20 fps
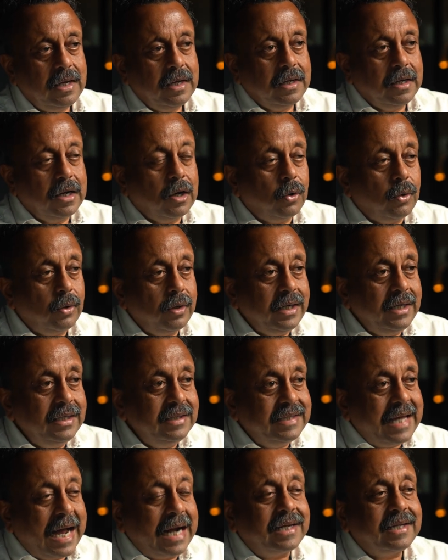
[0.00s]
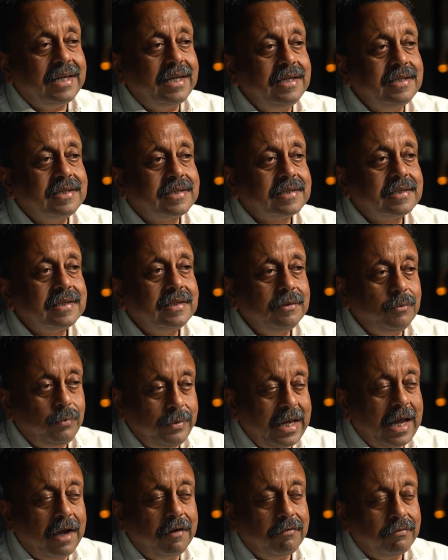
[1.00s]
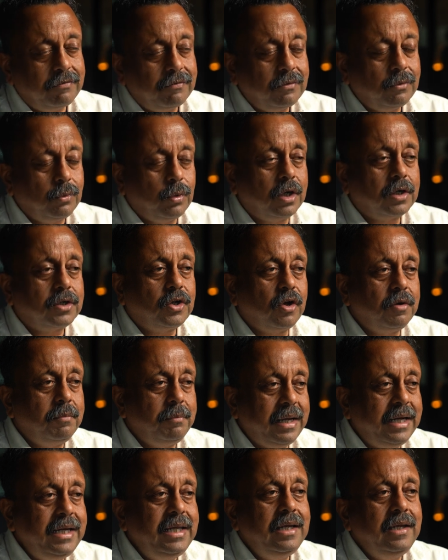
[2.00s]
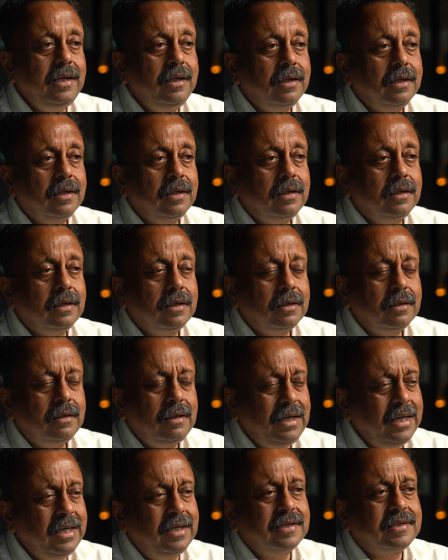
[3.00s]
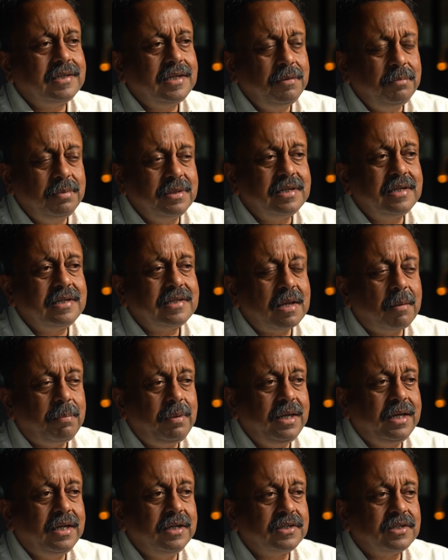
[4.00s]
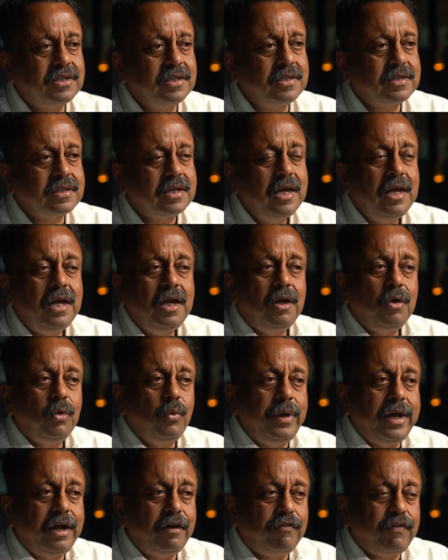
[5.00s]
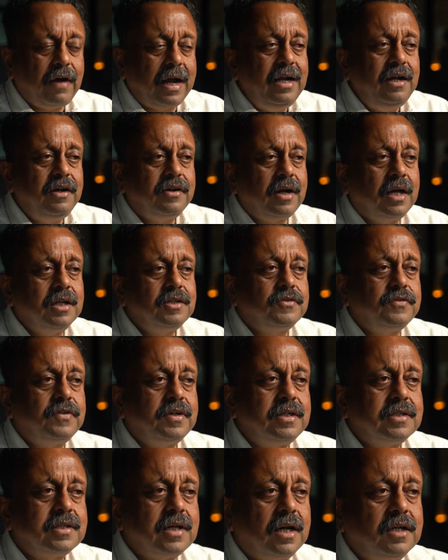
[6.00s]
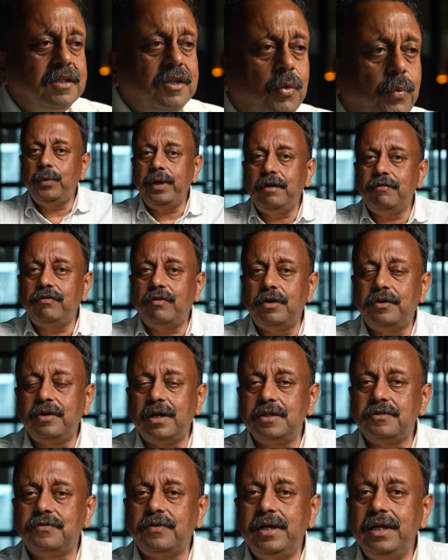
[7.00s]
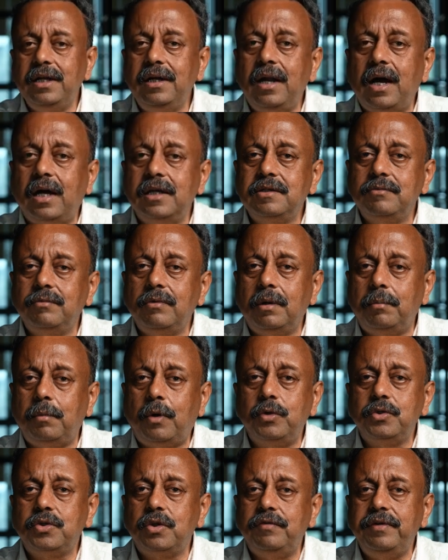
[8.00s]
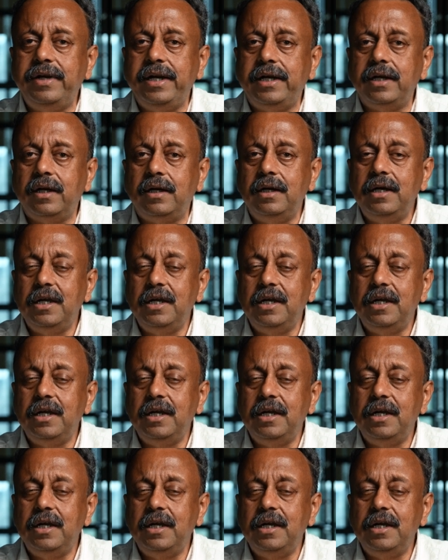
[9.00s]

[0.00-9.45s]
Now, in that case, we have worked on many legacy business applications where file transfers are the way for transferring large amounts of data.